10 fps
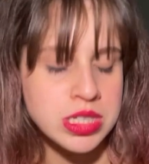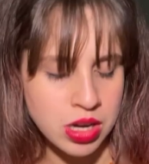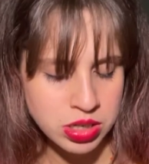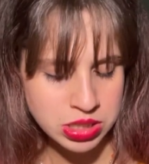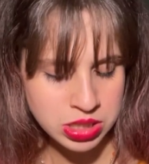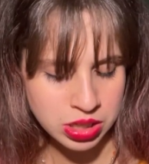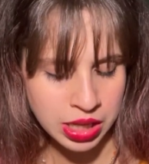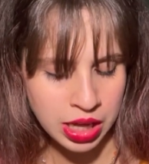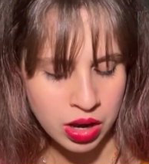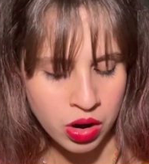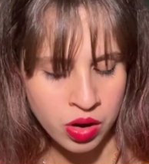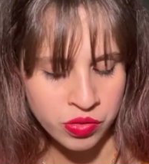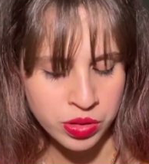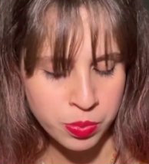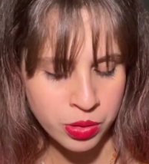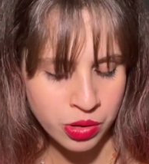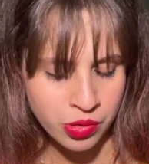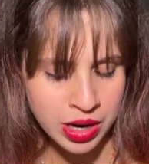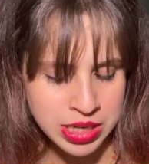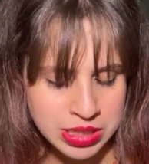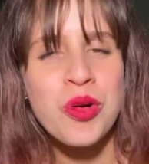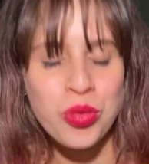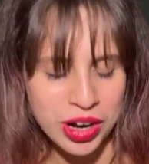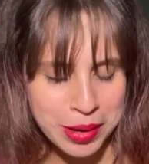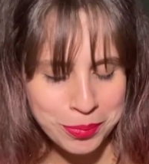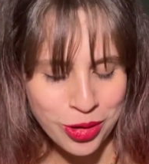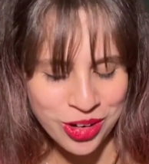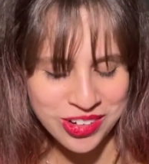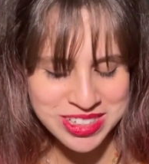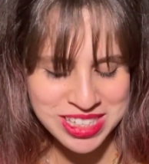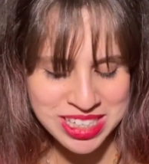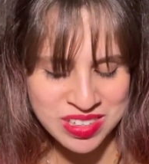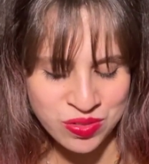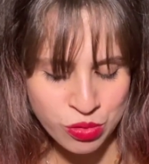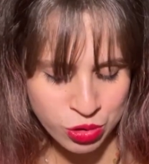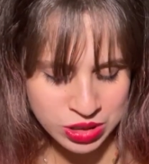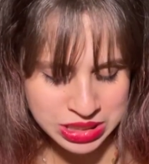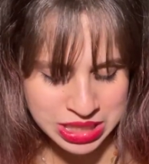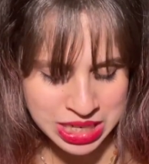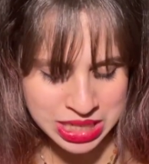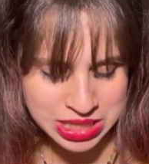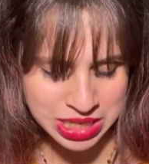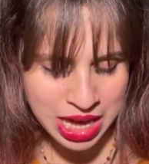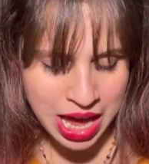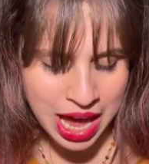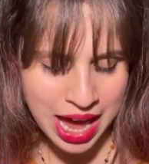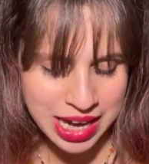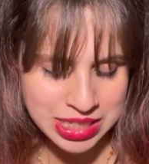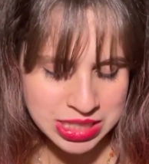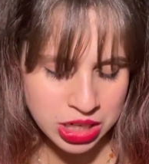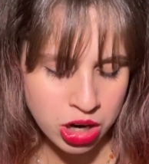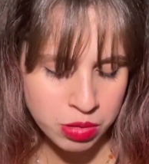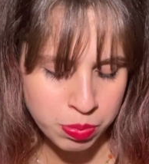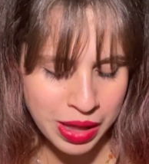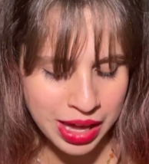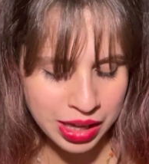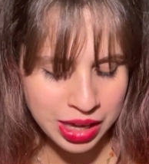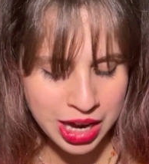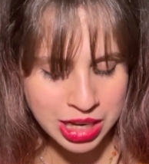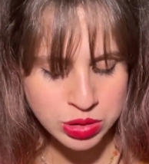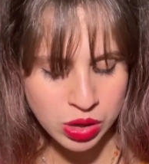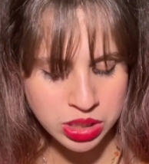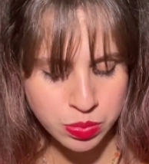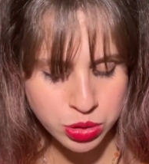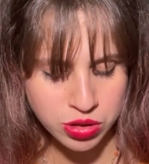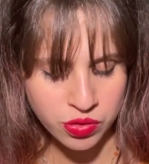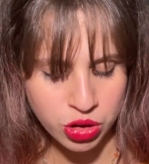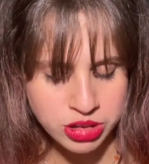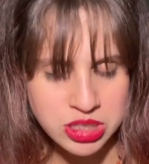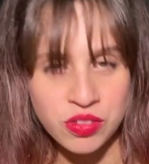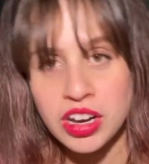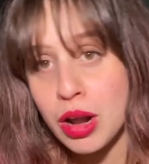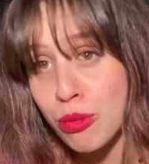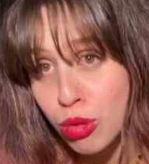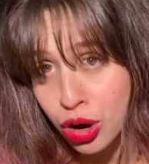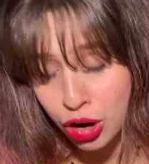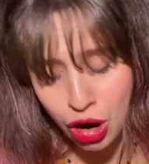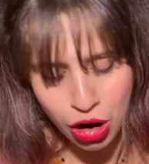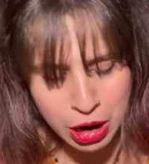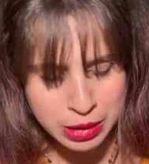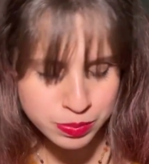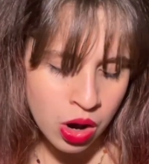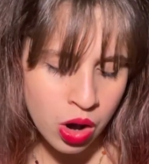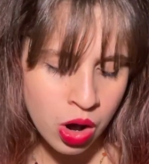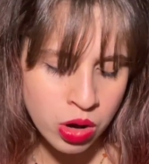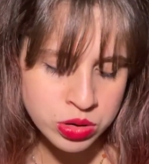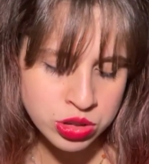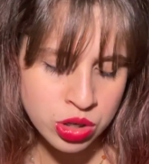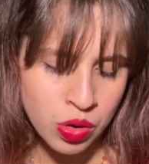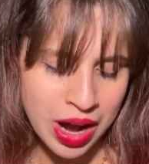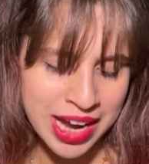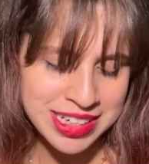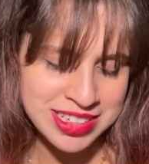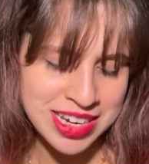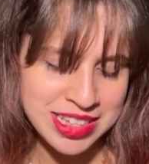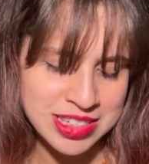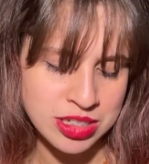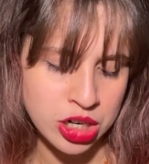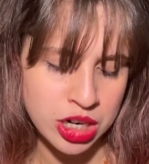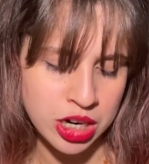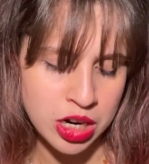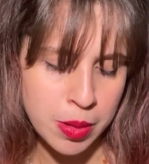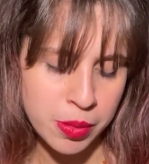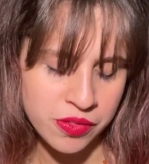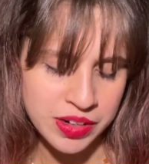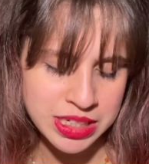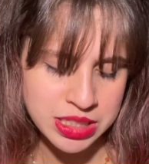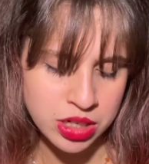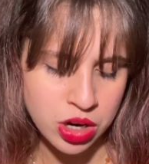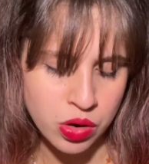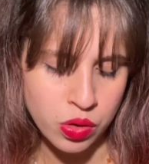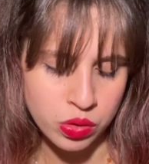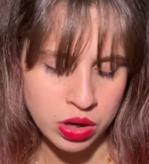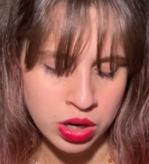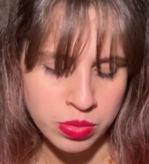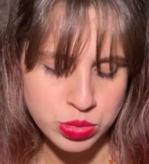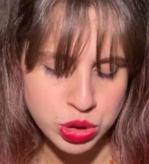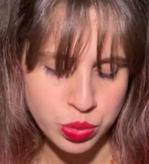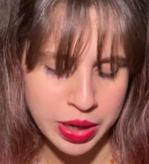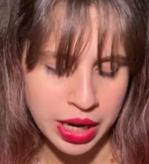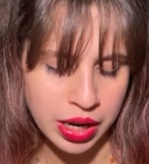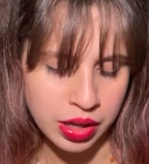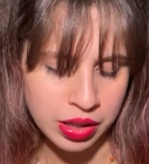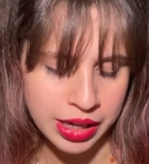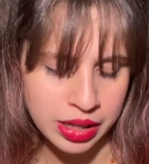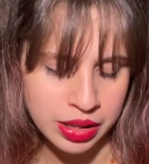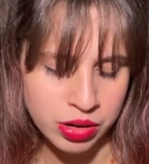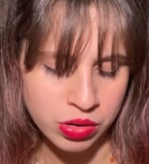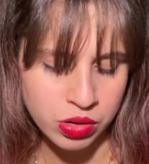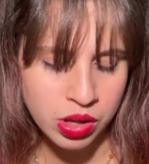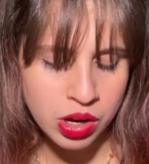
constantly of the progress, like working progresses for this hexagon blanket, as well as a bunch of other stuff that I work on. Also, I did start a couple of days ago doing like little